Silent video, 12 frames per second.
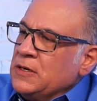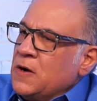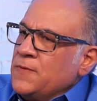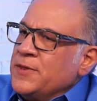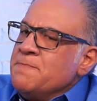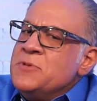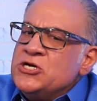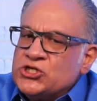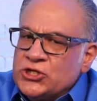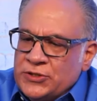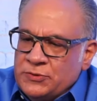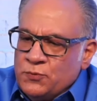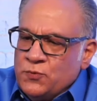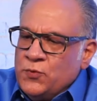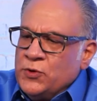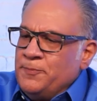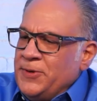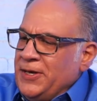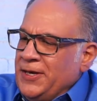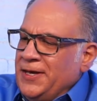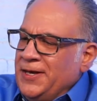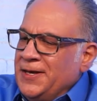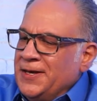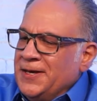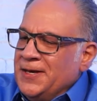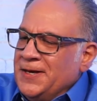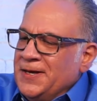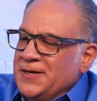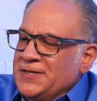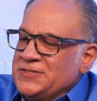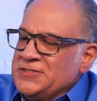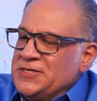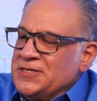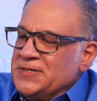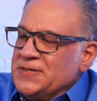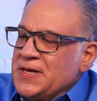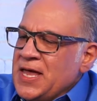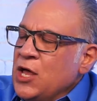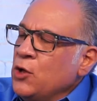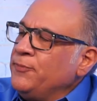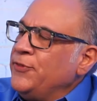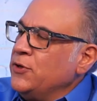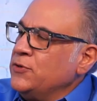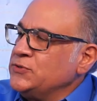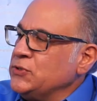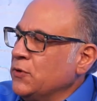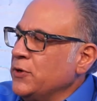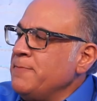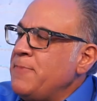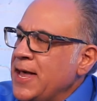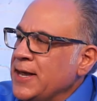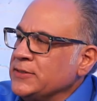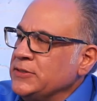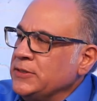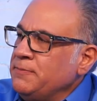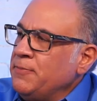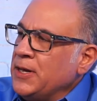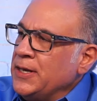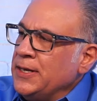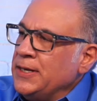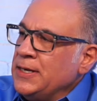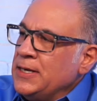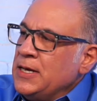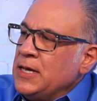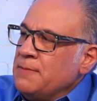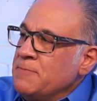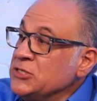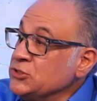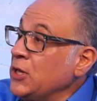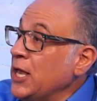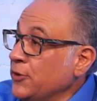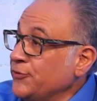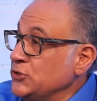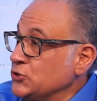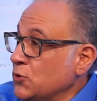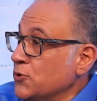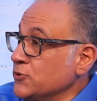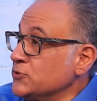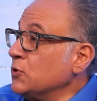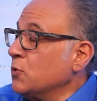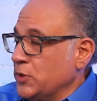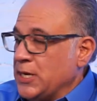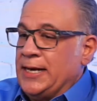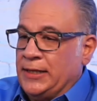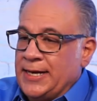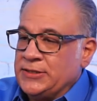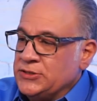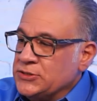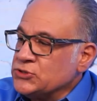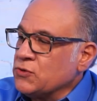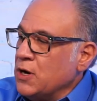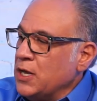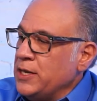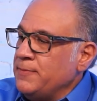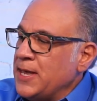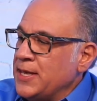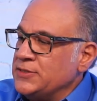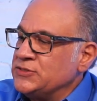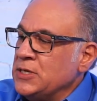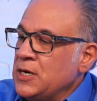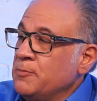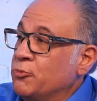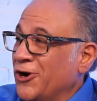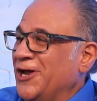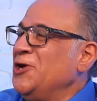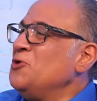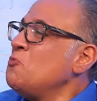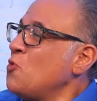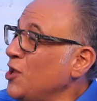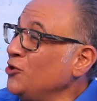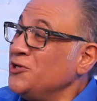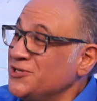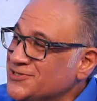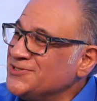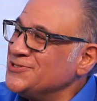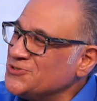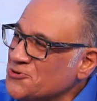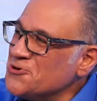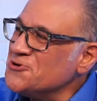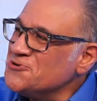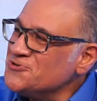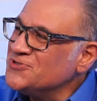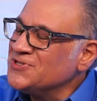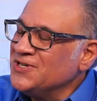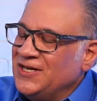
the mission will be to help those who are impacted by uh, mental health disorders, or what I like to describe as brain wellness disorders.